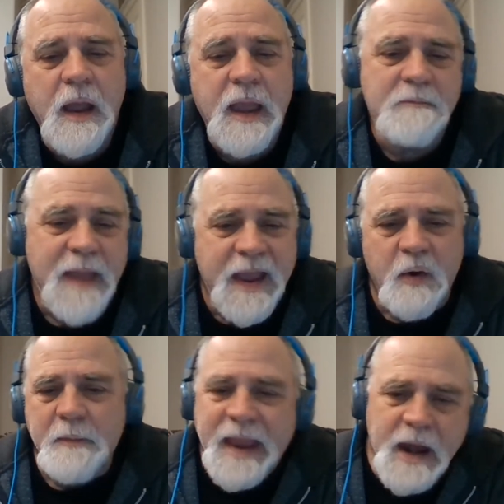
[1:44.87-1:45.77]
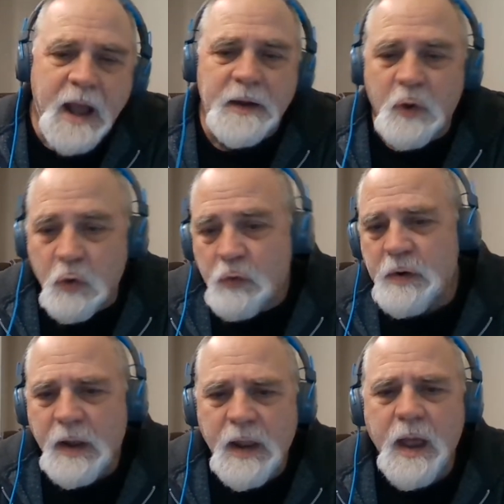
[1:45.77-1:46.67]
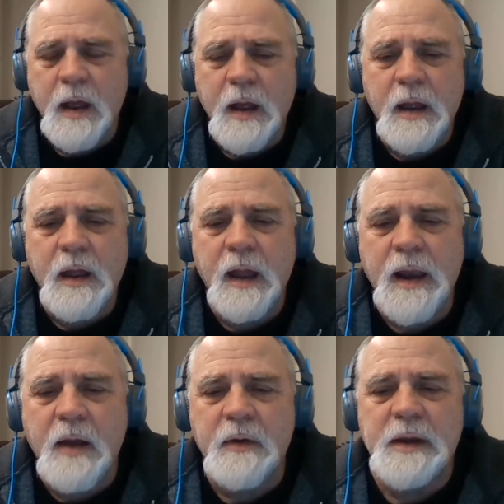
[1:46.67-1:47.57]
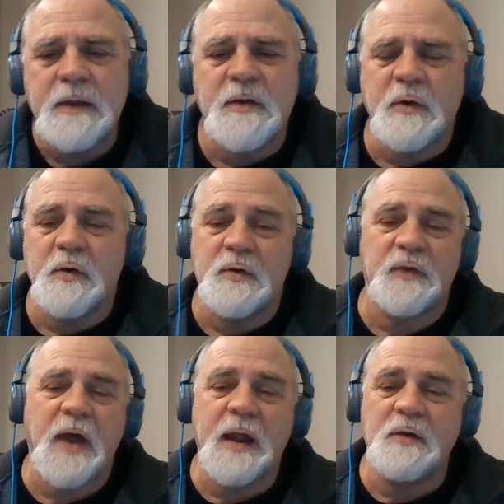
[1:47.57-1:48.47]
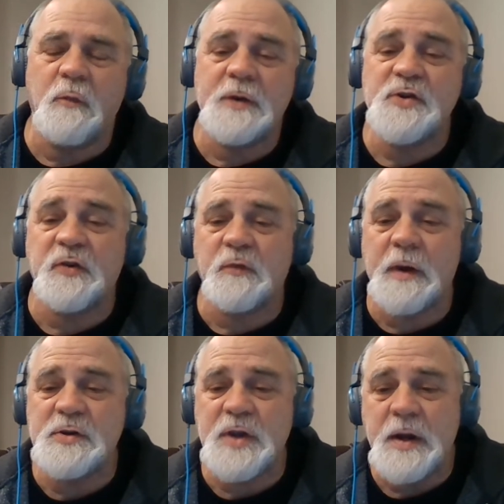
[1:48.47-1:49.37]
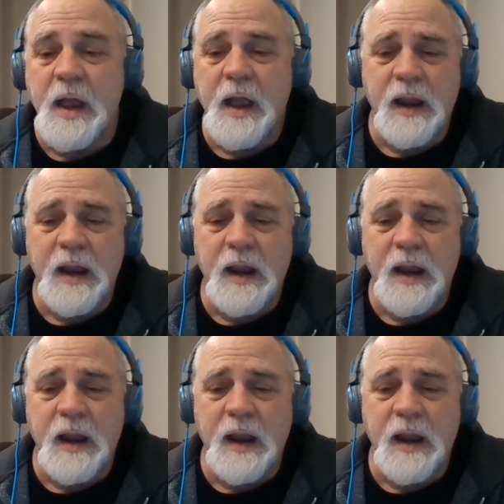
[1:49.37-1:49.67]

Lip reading: It may or may not include allowing interior design registration.